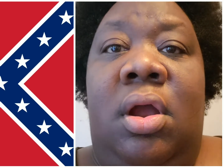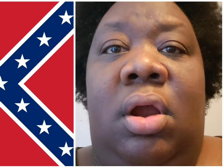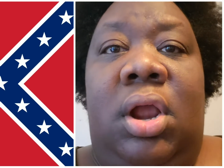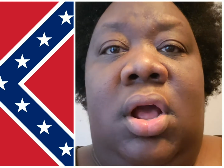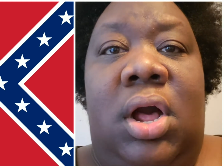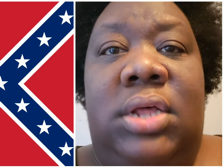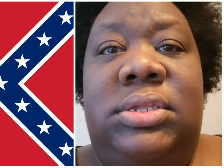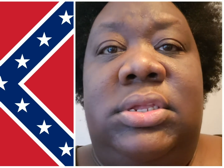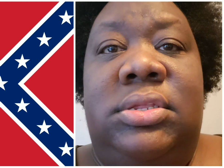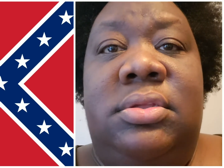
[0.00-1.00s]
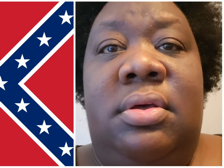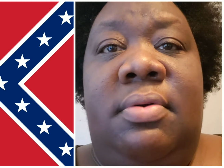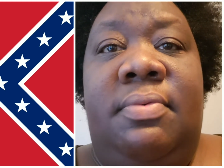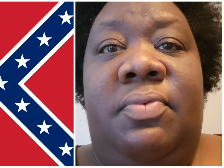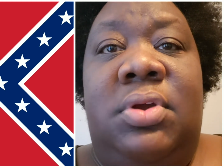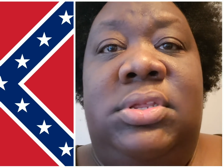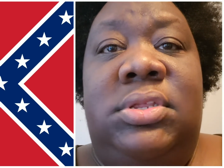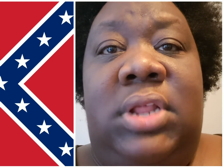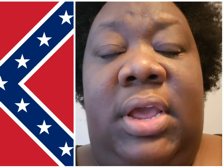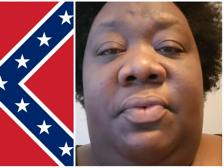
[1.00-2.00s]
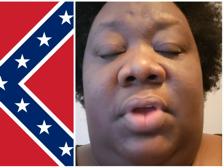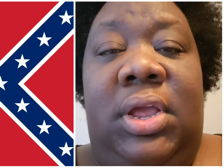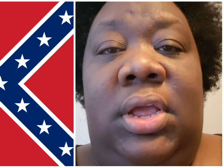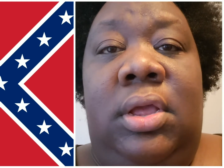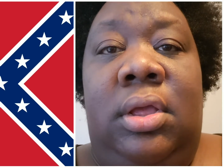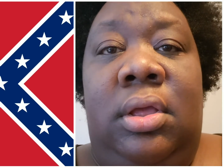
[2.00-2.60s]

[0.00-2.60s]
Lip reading: or causes for slavery.